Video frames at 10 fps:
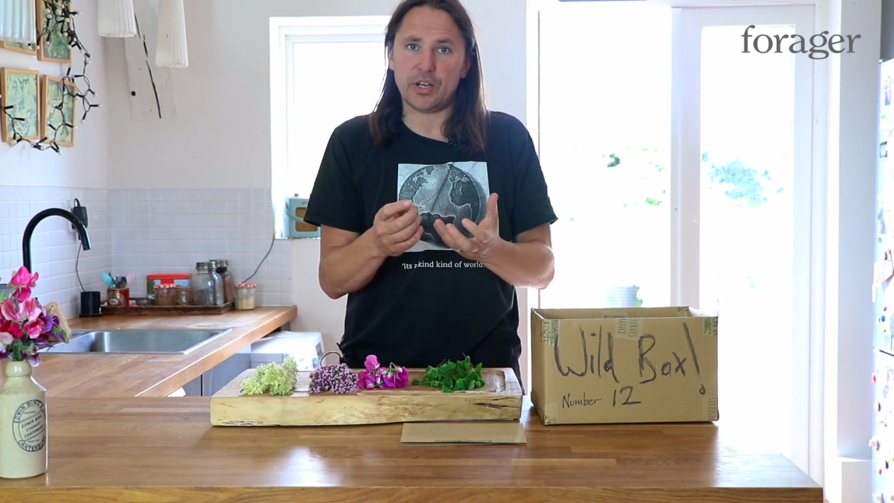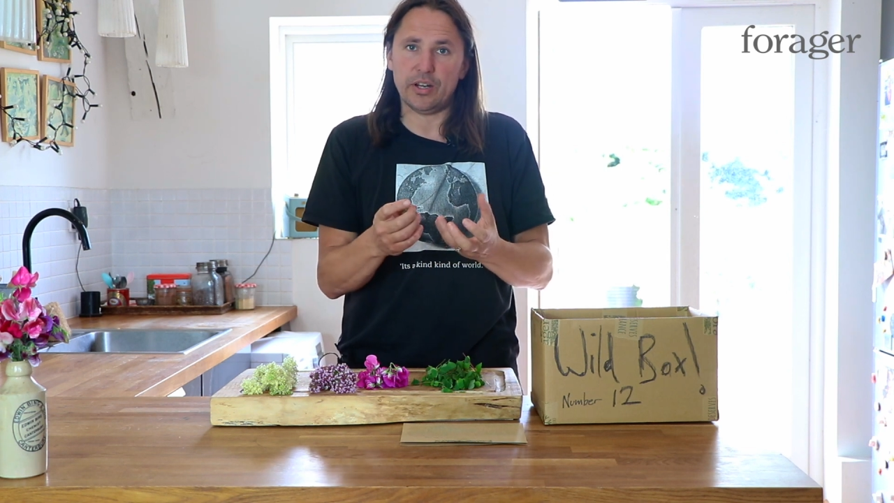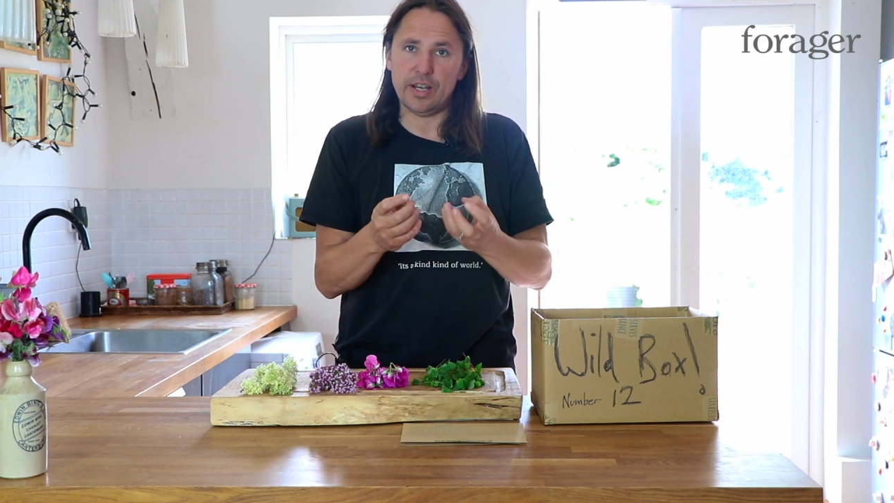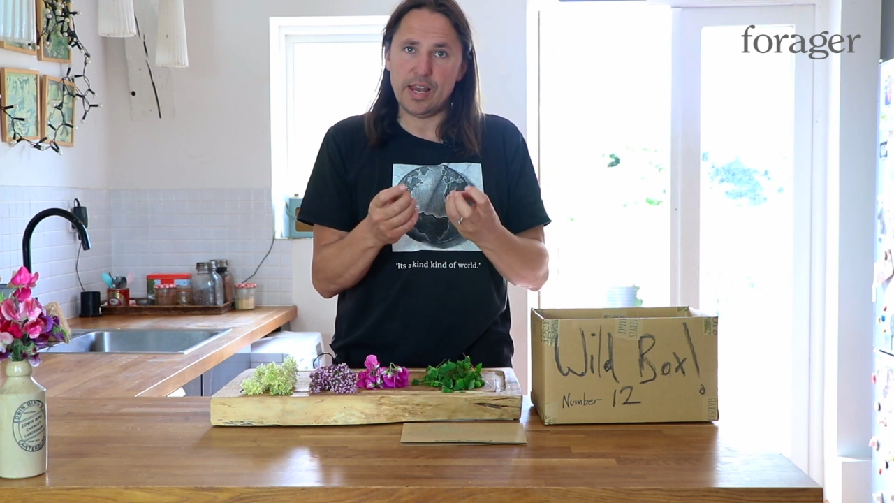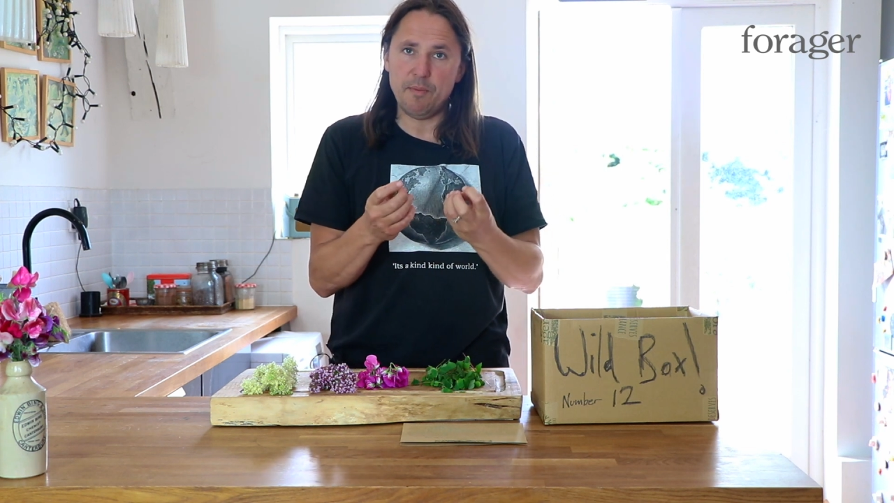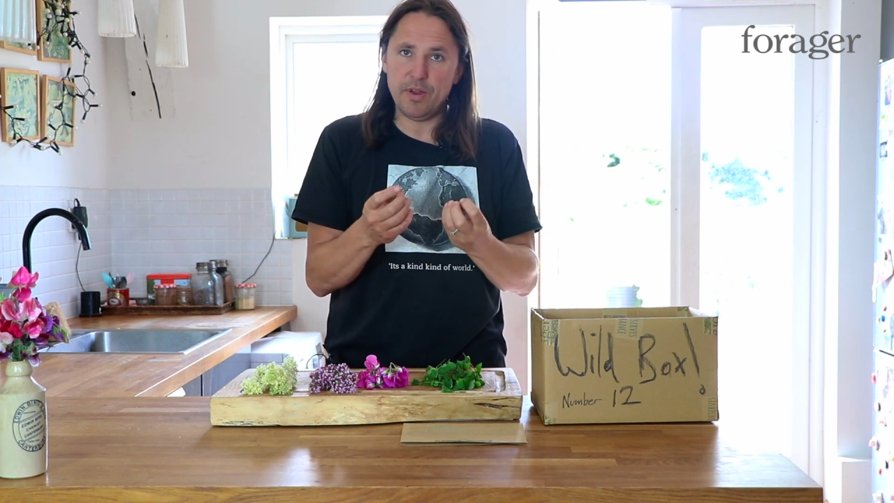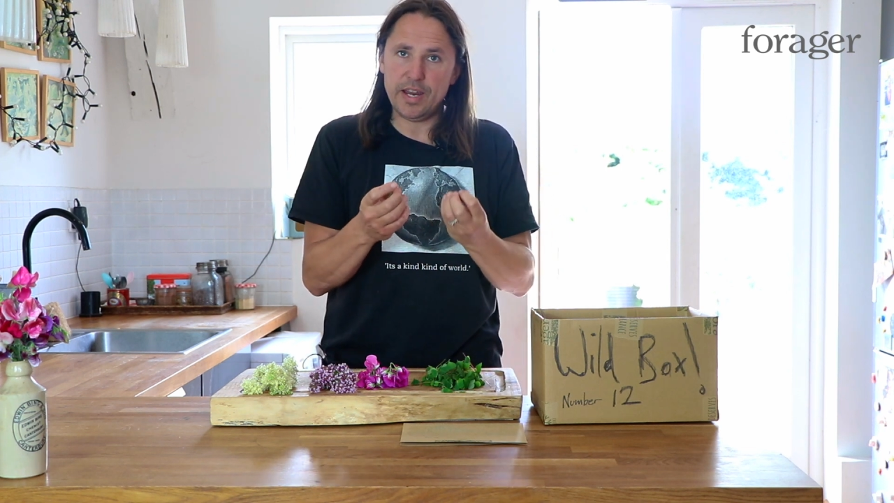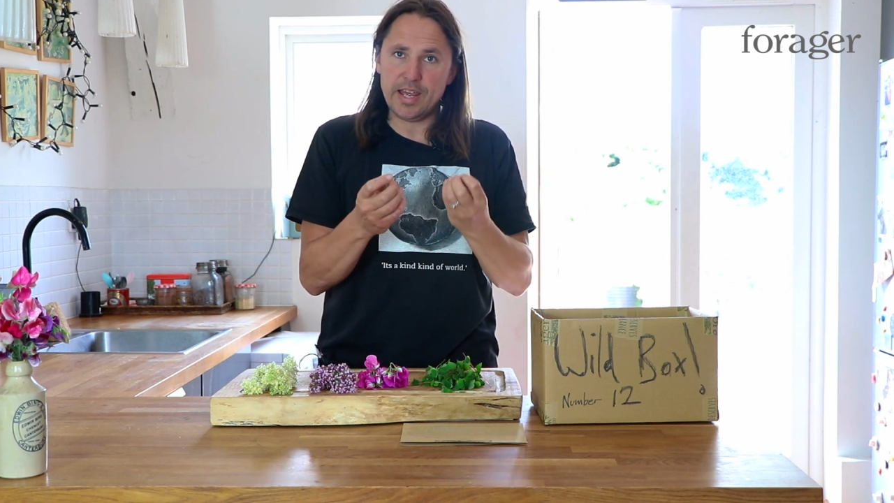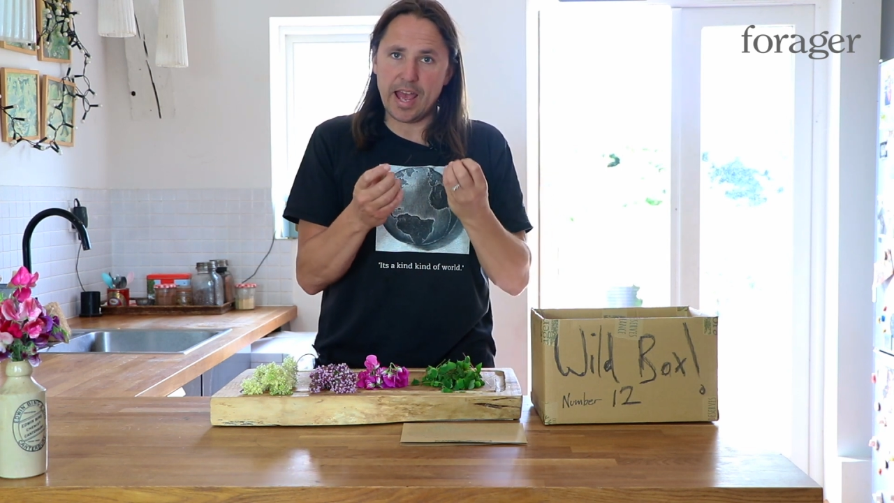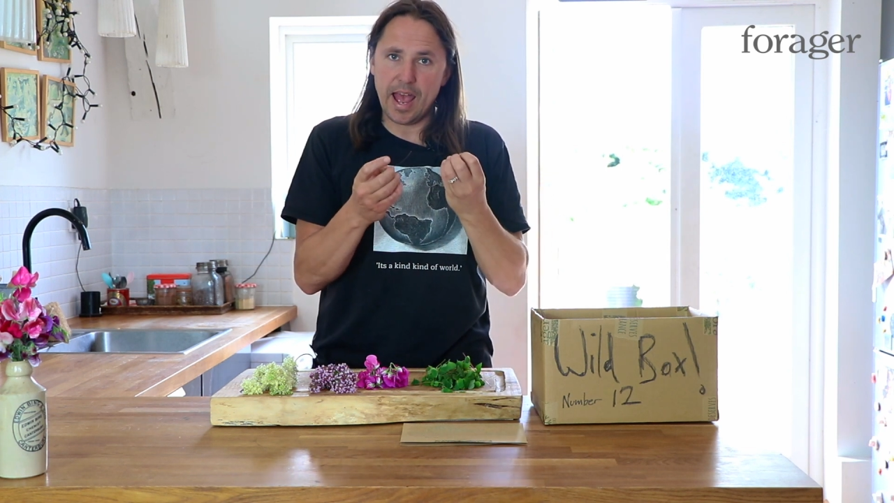kind of
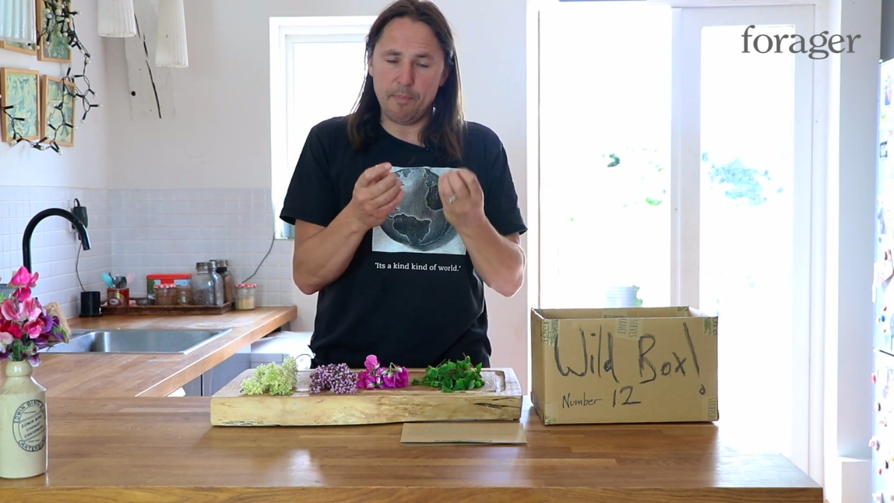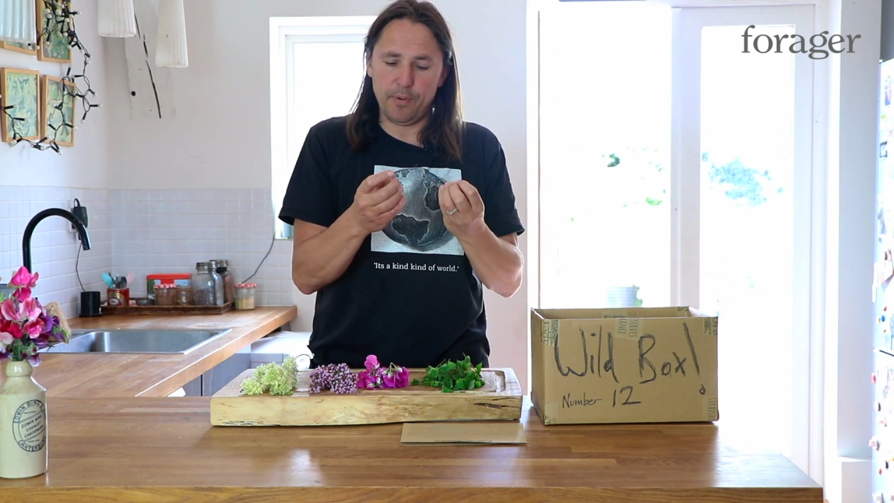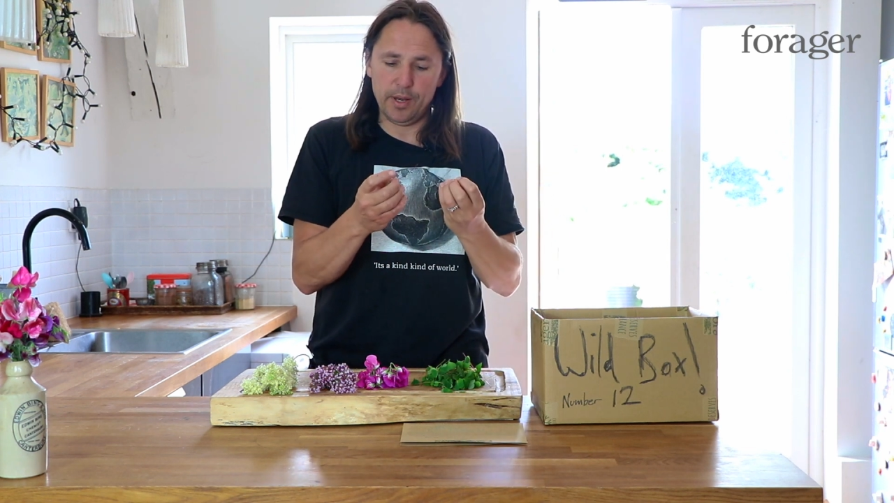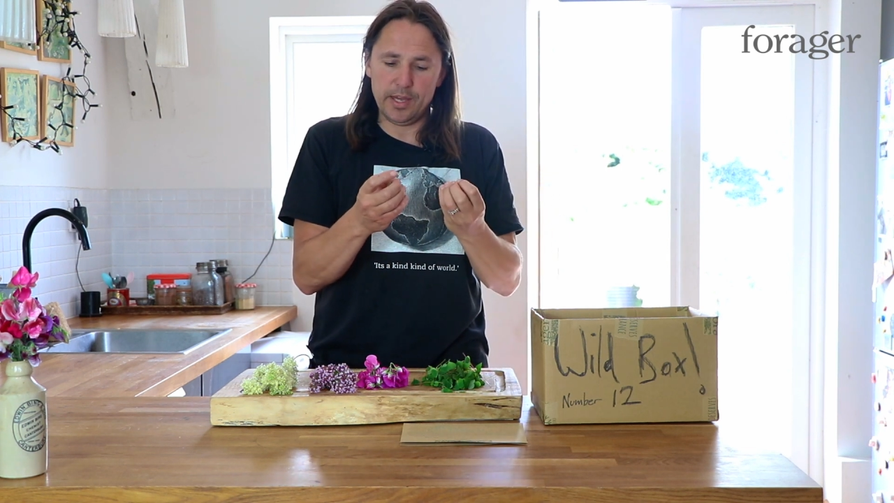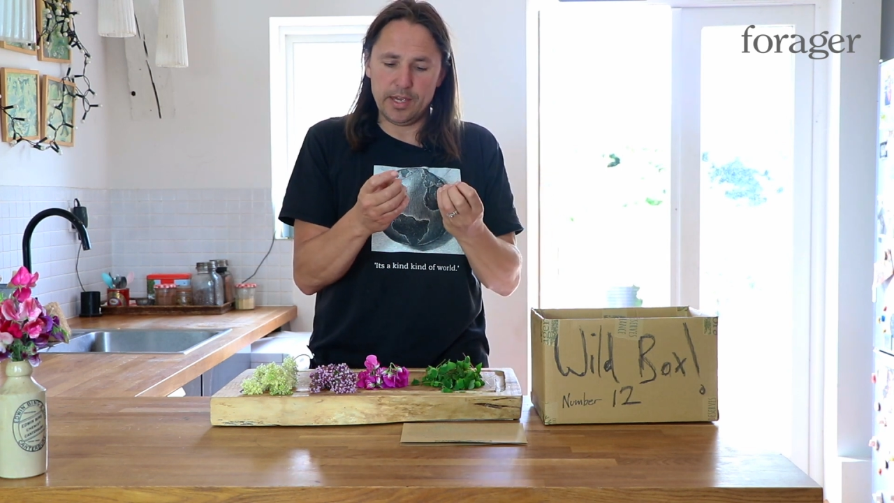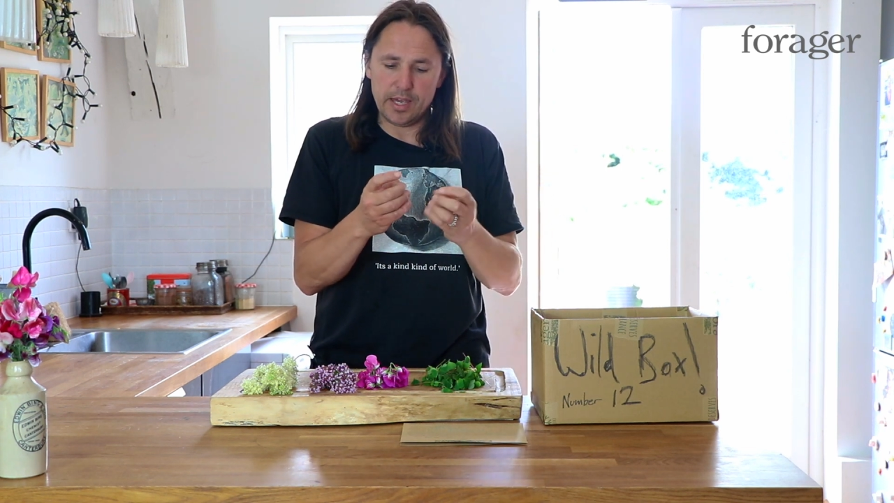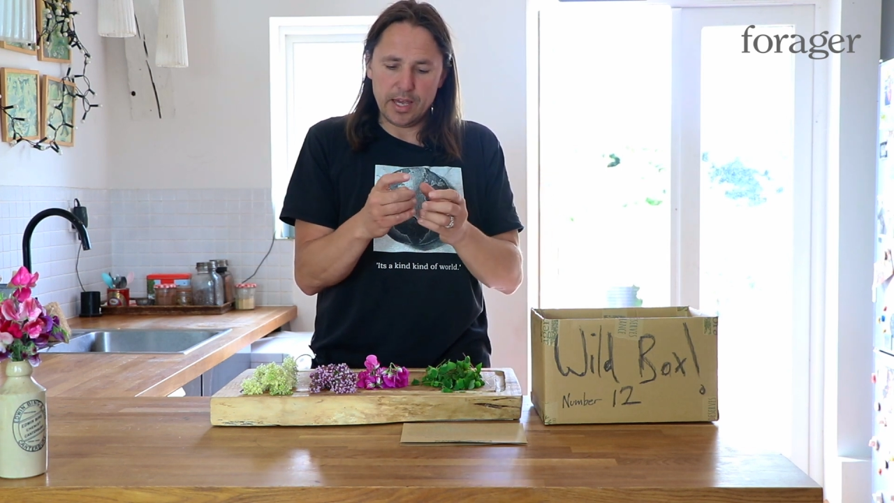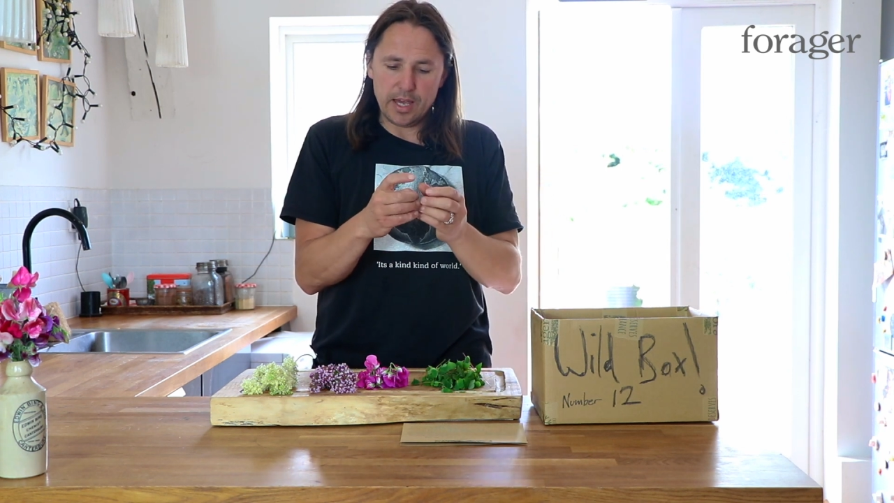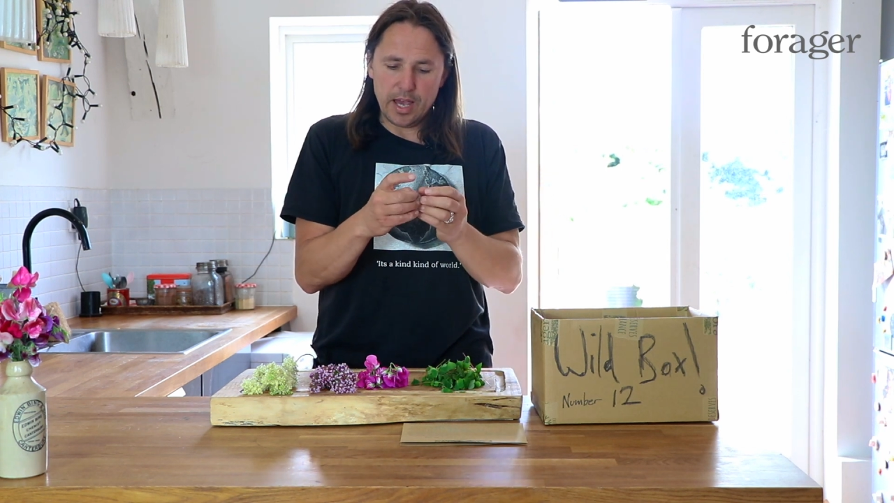lemony, appley,